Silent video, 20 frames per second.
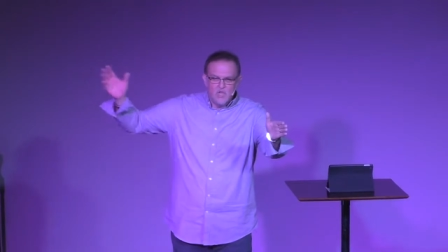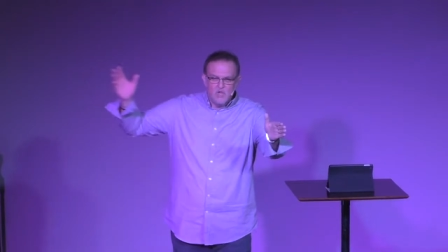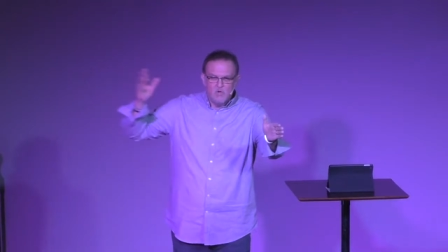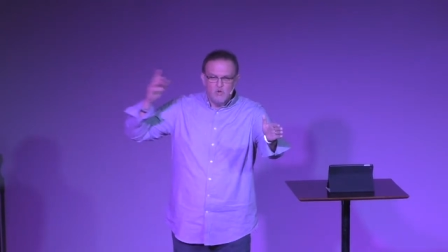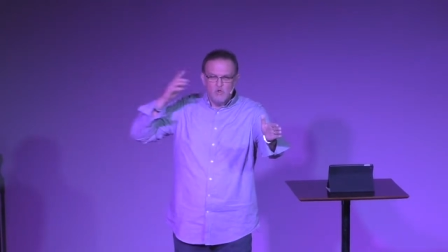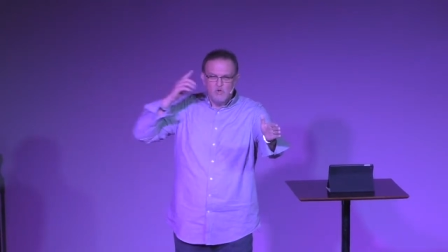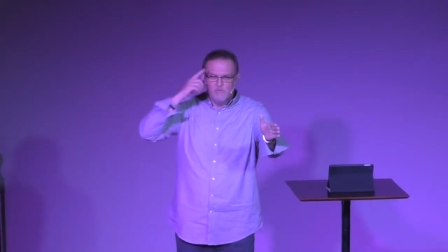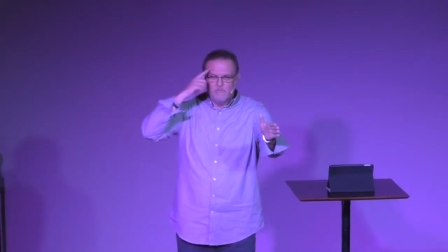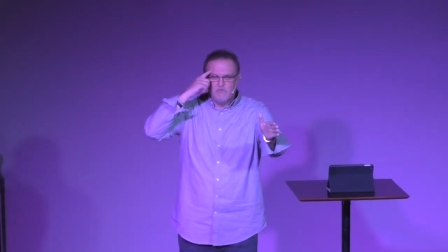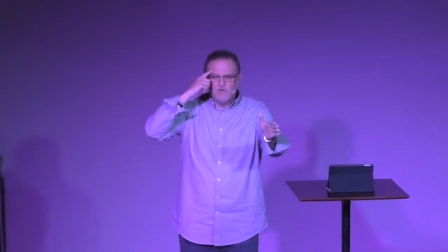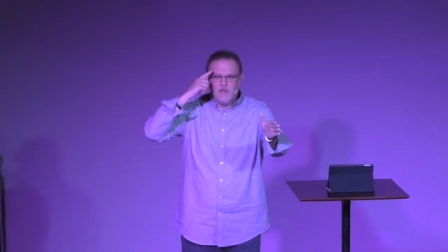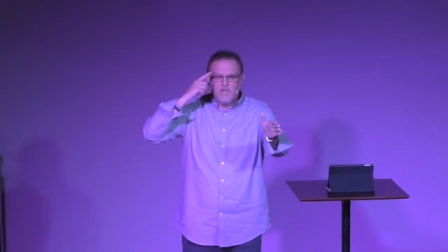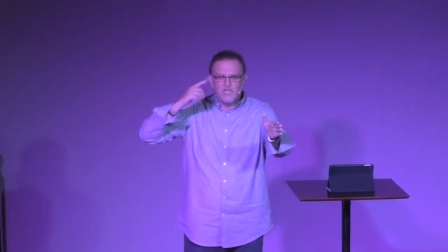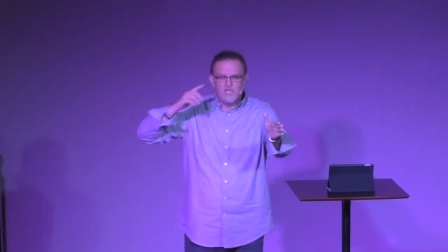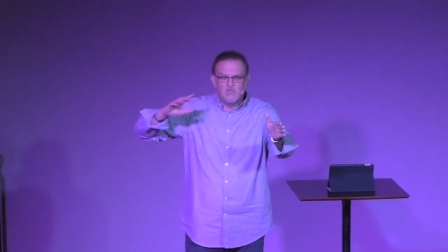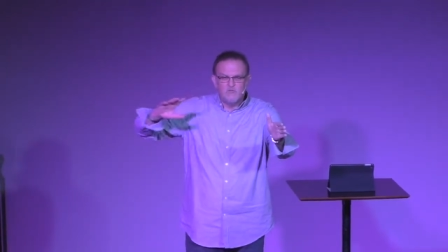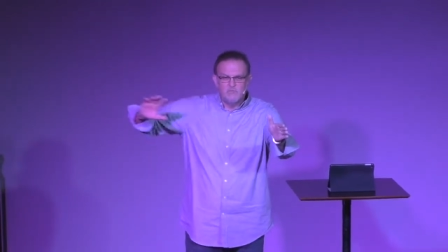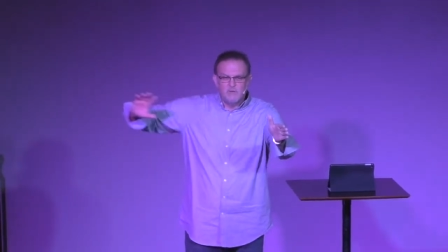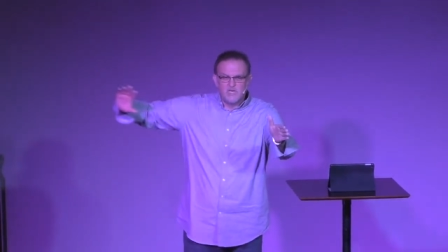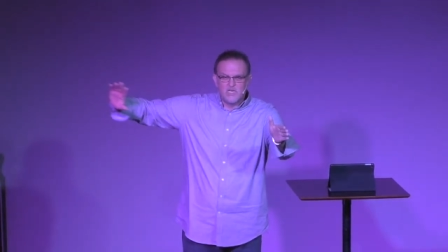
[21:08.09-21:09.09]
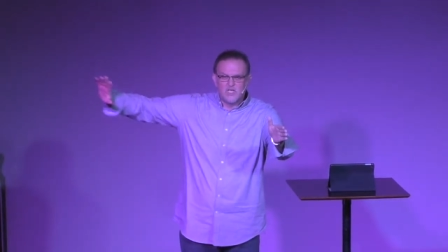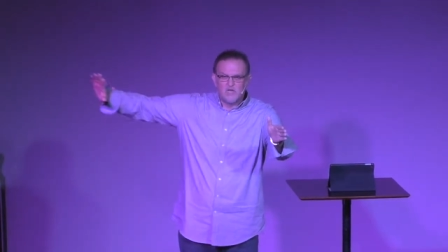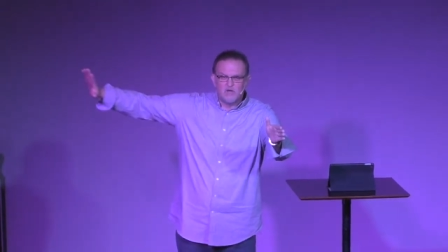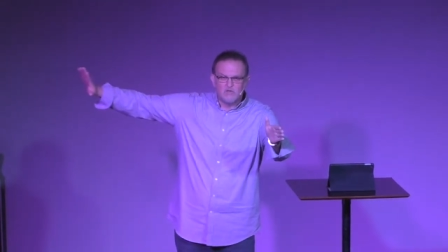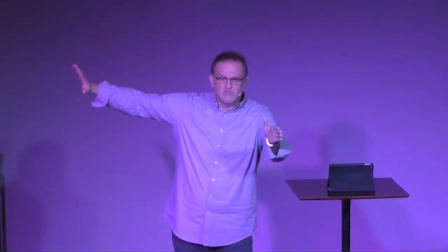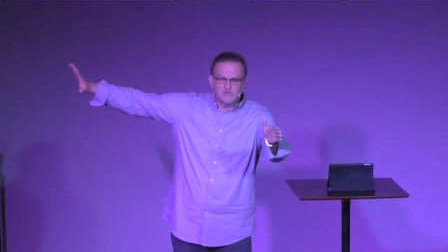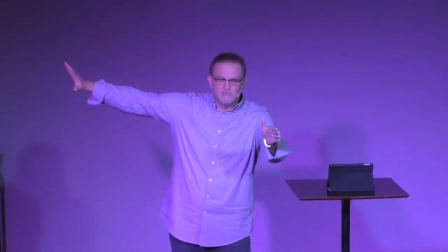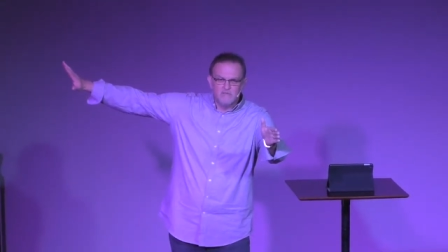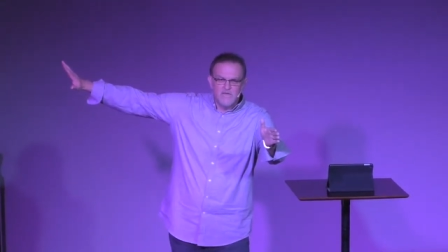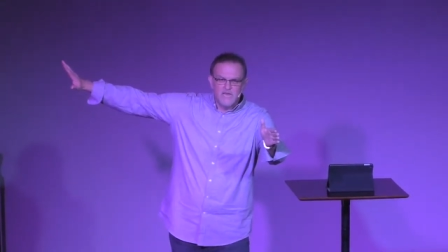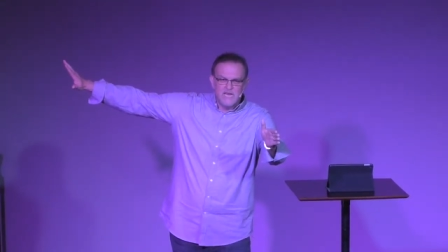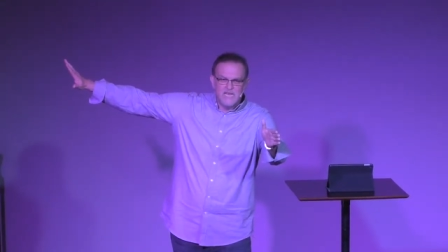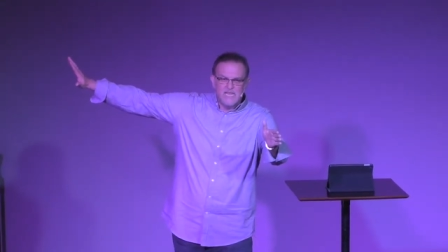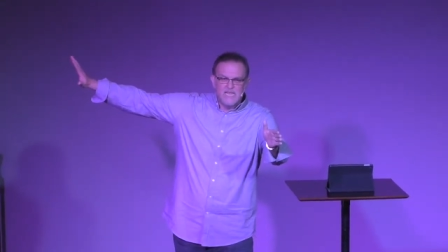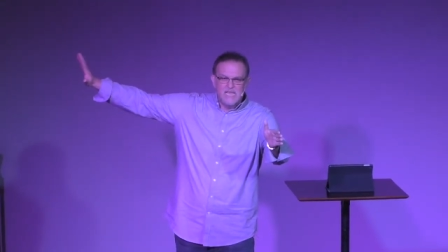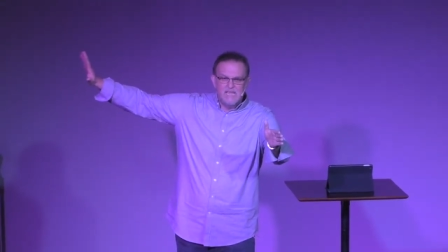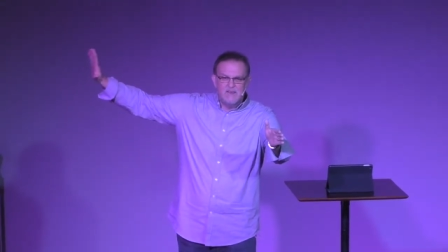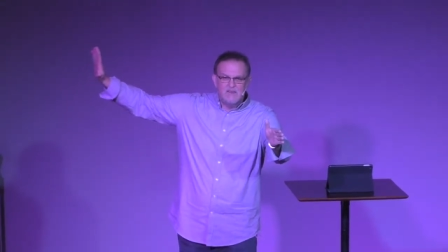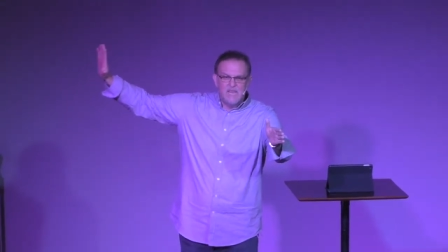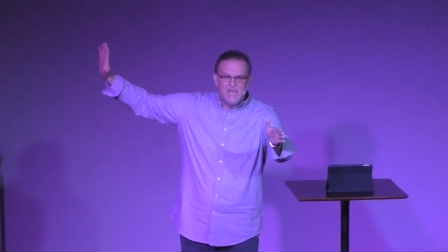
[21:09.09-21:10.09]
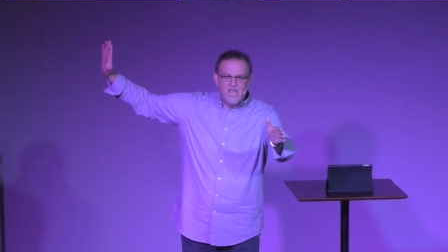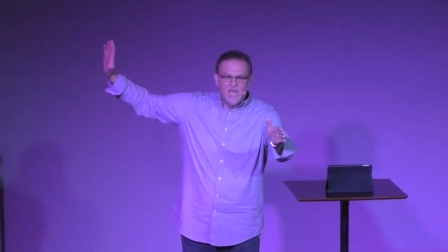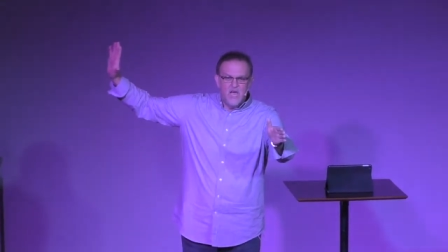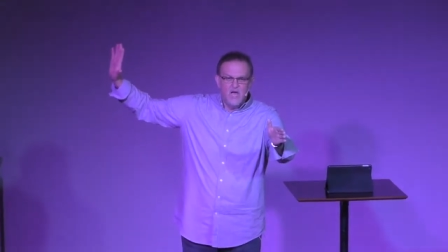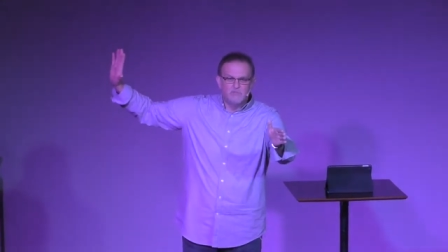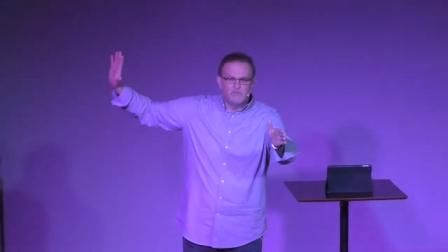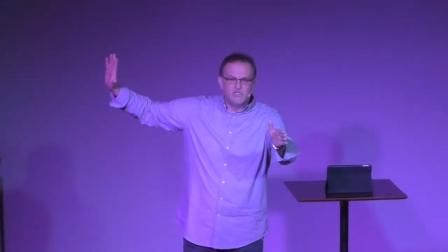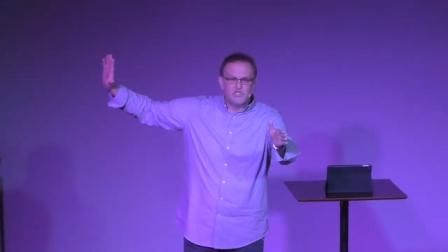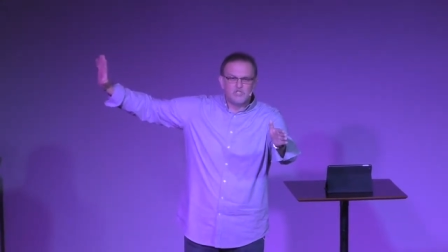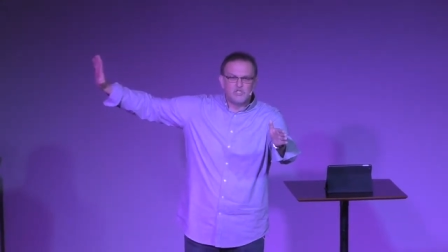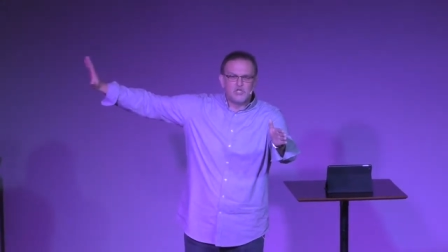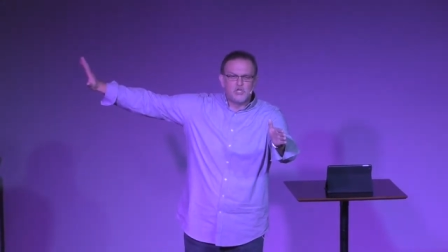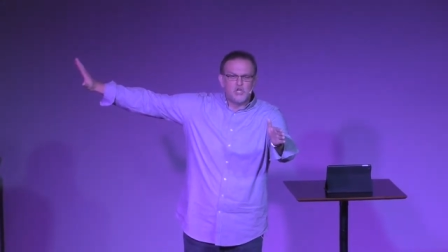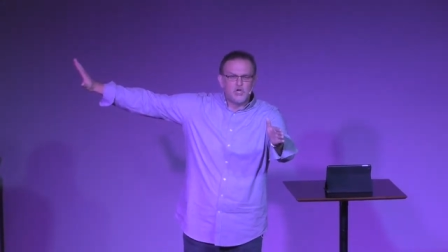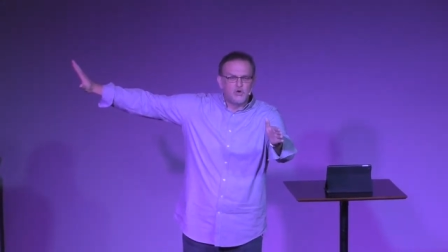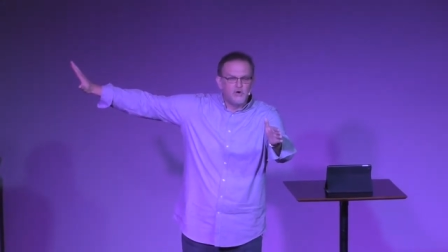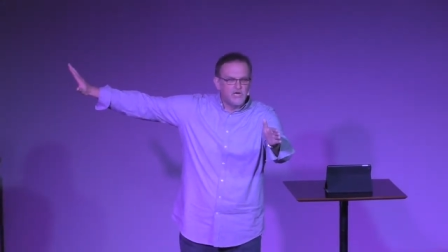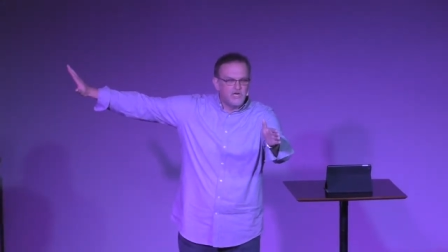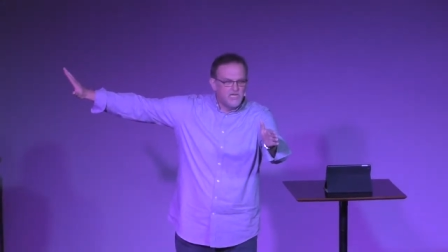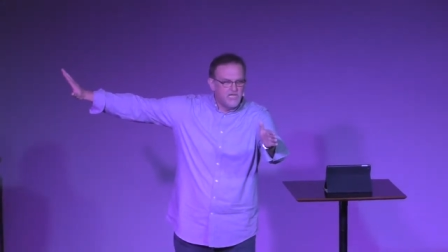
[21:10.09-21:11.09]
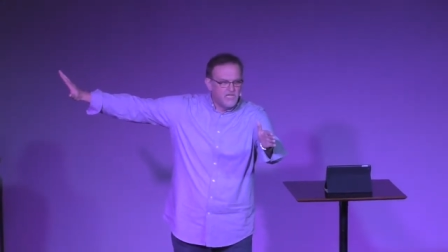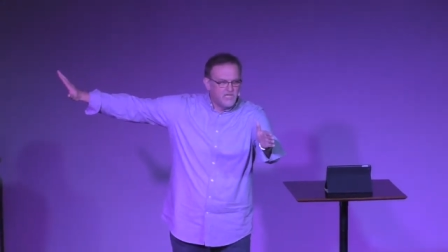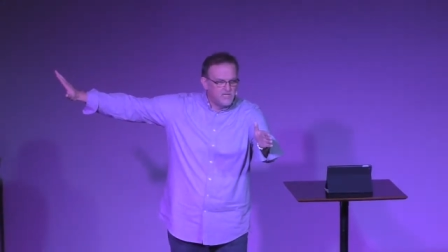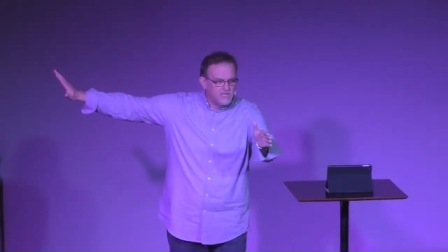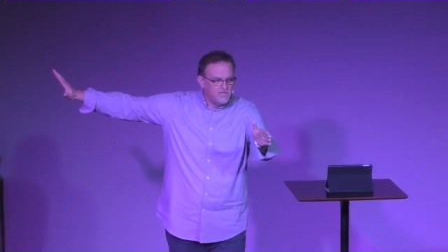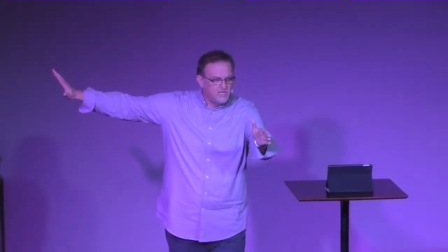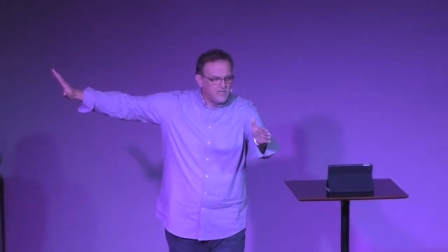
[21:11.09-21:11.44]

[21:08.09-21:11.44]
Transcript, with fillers: you, you feel like you've been cultivating in obscurity?